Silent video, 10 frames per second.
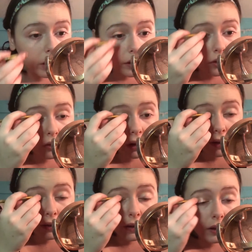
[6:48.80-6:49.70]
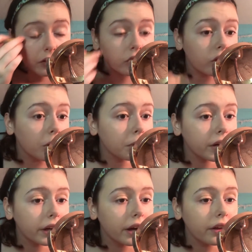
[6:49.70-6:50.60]
And this color, this
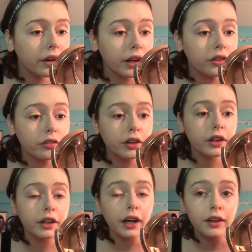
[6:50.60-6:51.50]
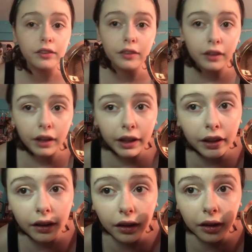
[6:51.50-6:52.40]
strawberry color, is a very nice
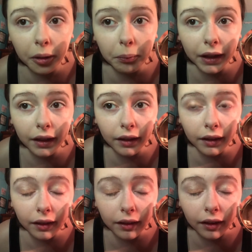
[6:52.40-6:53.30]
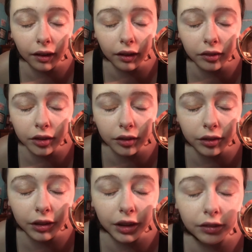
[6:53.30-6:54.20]
light pink. Not really sure if
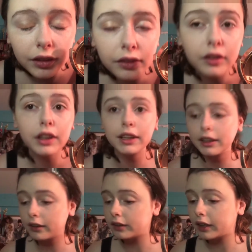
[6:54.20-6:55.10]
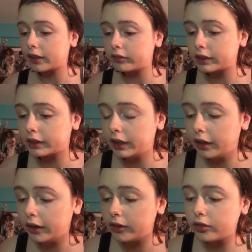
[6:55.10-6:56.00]
you can even see it on camera.
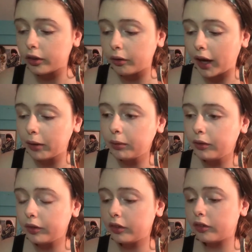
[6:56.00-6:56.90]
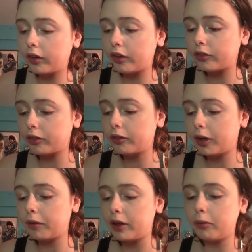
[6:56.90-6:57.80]
So I'm going to also
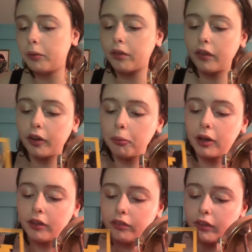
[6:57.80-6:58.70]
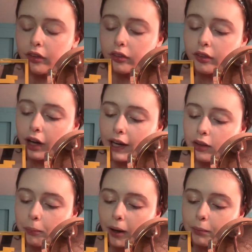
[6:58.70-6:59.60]
go in with a little bit of this
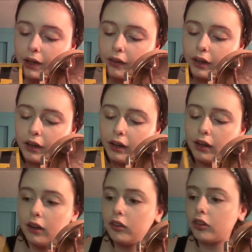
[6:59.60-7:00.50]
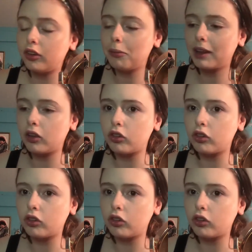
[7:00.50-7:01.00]
Ice Pop color just to make the